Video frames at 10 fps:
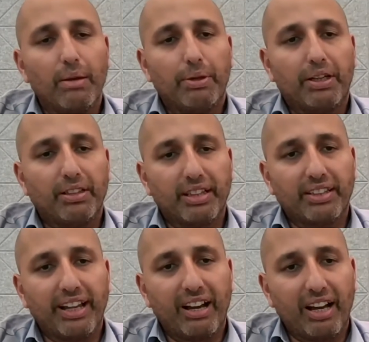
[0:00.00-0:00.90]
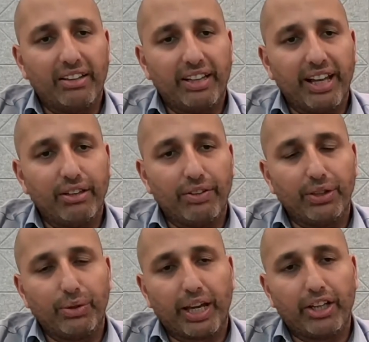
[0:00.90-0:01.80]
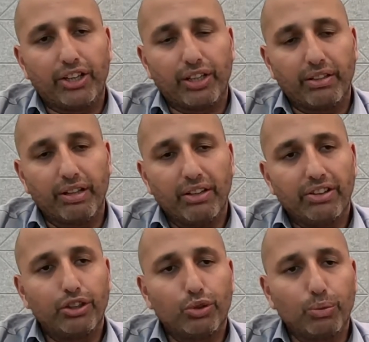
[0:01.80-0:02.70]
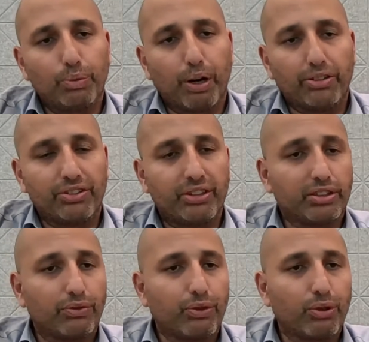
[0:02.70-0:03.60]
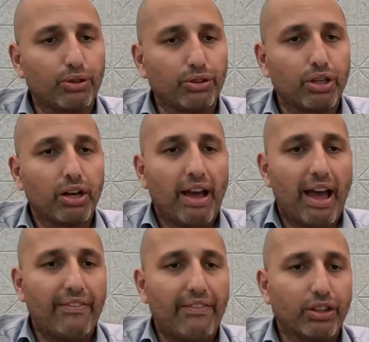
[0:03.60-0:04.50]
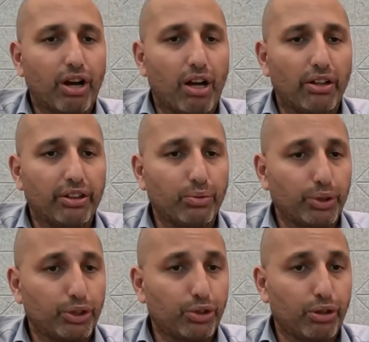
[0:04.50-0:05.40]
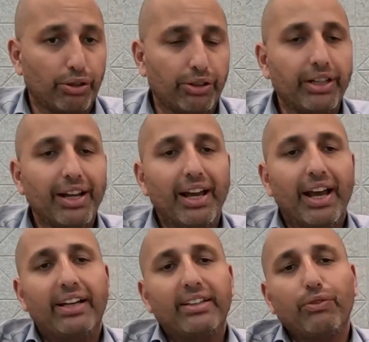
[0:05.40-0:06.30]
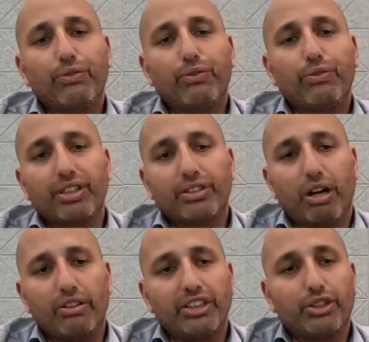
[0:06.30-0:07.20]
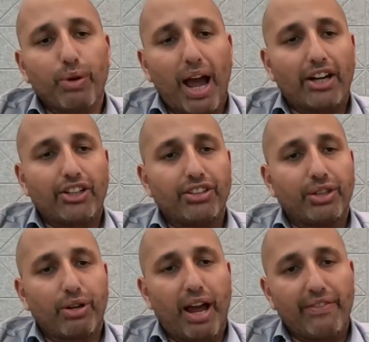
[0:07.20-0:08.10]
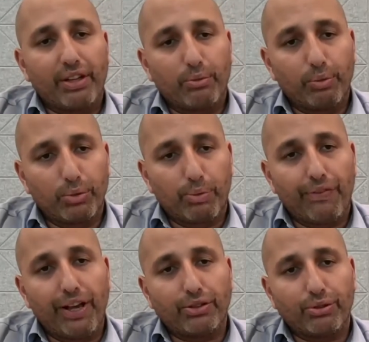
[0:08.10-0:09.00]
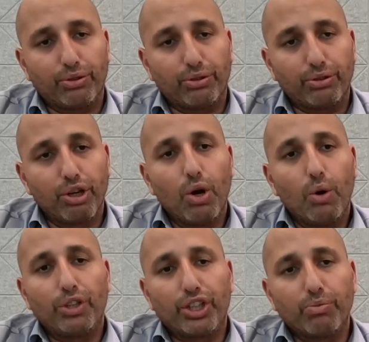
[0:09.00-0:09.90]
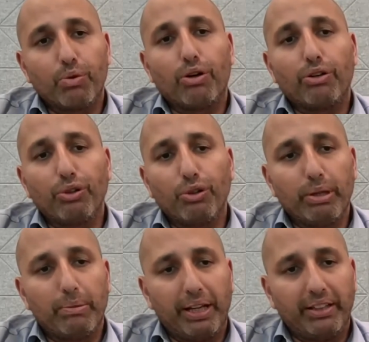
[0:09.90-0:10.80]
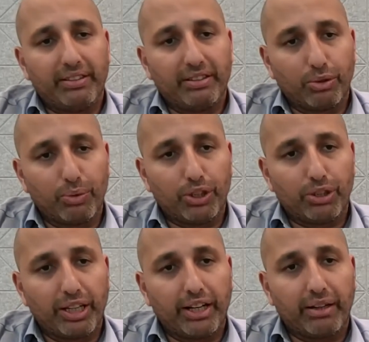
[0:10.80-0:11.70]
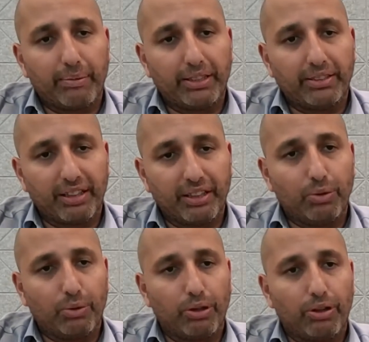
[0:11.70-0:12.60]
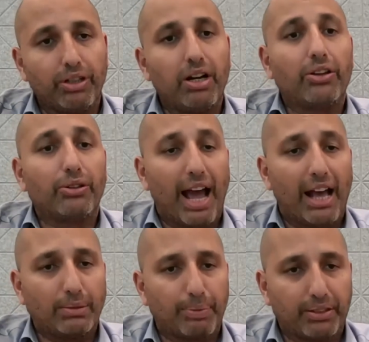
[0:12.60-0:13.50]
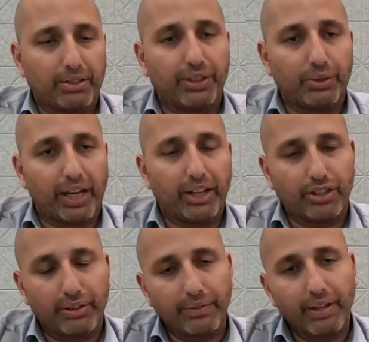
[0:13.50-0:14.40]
Because at the end of education, there's two parts. There's, of course, having the content which you learn. And then, of course, there's all the interaction that you're having with the professors, which is more on a human basis, in which there, basically, you will learn other aspects of education.